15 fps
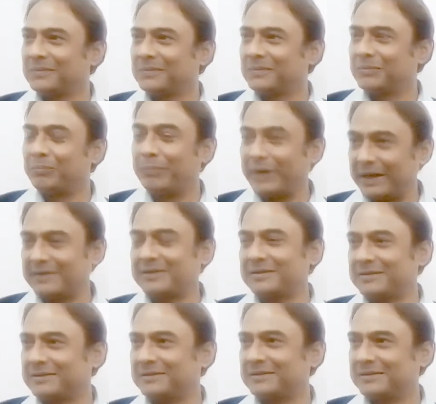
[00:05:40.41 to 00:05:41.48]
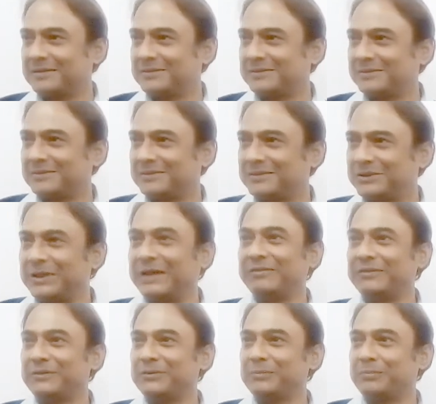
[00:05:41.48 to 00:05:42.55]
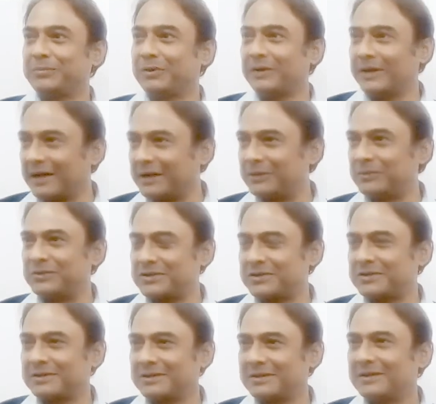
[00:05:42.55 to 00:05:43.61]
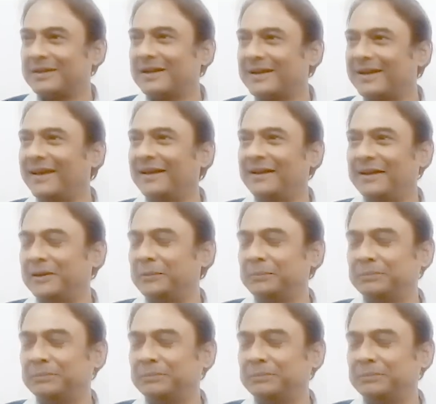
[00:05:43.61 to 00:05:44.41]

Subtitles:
But you have to pronounce clearly